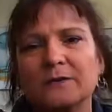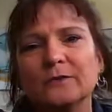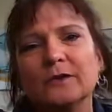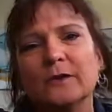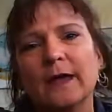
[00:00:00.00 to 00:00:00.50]

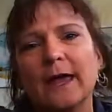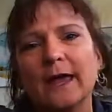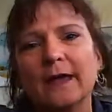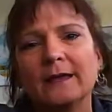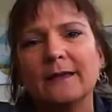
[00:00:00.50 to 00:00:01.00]
So,
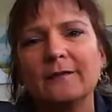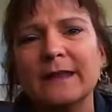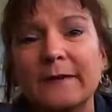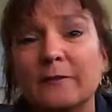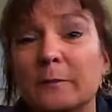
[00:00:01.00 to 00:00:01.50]
it
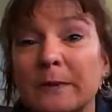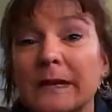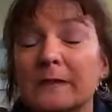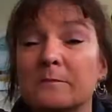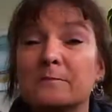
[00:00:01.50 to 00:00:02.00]
doesn't have to
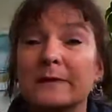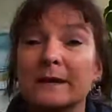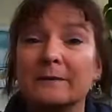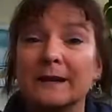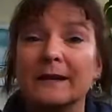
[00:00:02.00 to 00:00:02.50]
be the
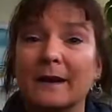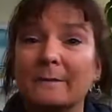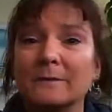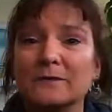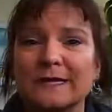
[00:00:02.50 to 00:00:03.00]
big
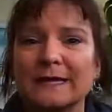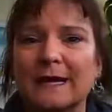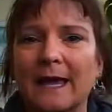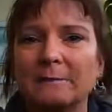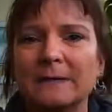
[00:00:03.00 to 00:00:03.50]
numbers.
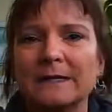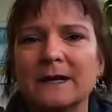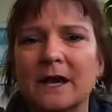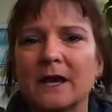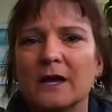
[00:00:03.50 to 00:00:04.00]
It can
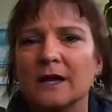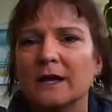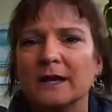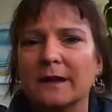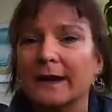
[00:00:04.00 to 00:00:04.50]
be
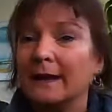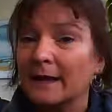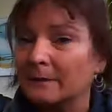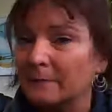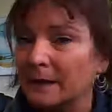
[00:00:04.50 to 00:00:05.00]

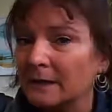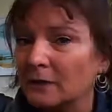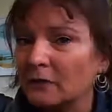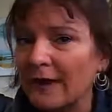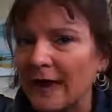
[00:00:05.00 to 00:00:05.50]
in
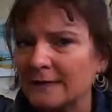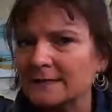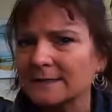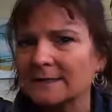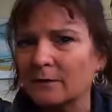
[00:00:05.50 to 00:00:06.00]
your
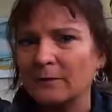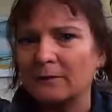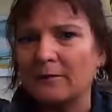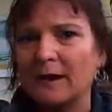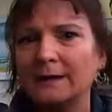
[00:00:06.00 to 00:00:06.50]
taxes that we
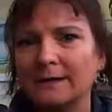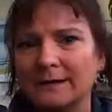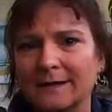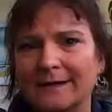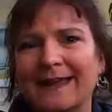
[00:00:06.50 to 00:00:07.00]
find it
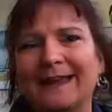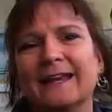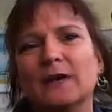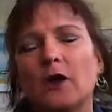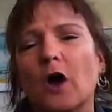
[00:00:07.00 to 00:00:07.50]
in, and
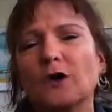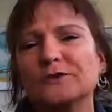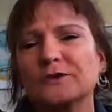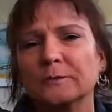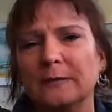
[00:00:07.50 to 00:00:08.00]
it can
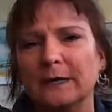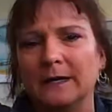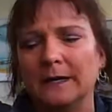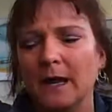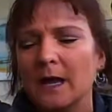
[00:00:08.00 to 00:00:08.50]
also be
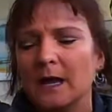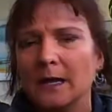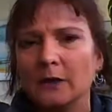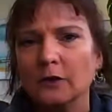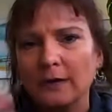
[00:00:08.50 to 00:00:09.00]
in
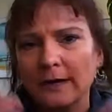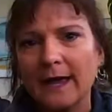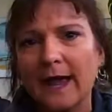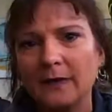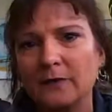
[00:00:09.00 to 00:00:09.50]

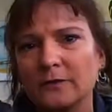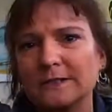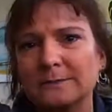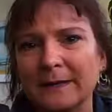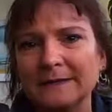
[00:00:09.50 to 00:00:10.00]
looking at your
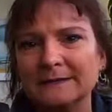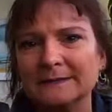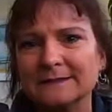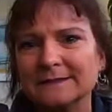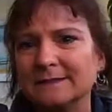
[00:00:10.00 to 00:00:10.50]

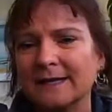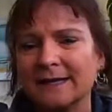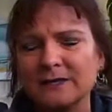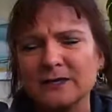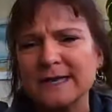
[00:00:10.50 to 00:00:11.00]
expenses
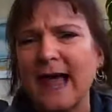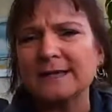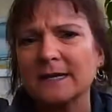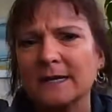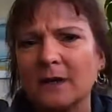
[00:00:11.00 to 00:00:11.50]
and just
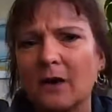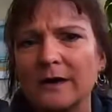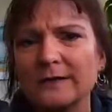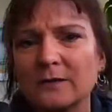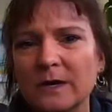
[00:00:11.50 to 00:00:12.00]
asking
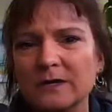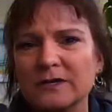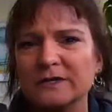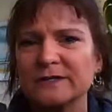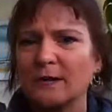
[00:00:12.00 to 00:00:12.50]
honest
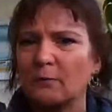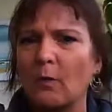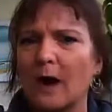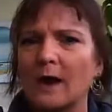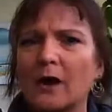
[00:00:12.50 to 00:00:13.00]
questions like,
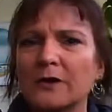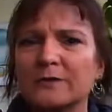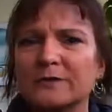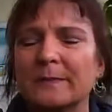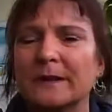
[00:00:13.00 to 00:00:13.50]
why are you
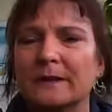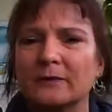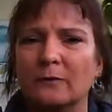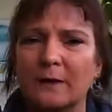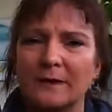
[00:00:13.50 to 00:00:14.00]

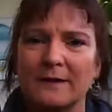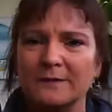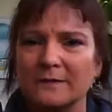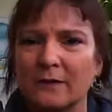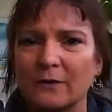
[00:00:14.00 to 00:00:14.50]
spending
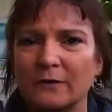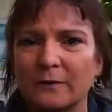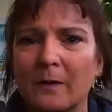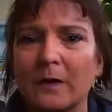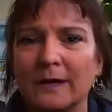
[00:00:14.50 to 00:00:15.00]
$20,000
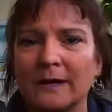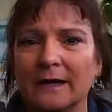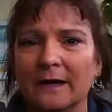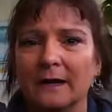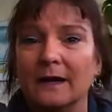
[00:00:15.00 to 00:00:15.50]
in marketing?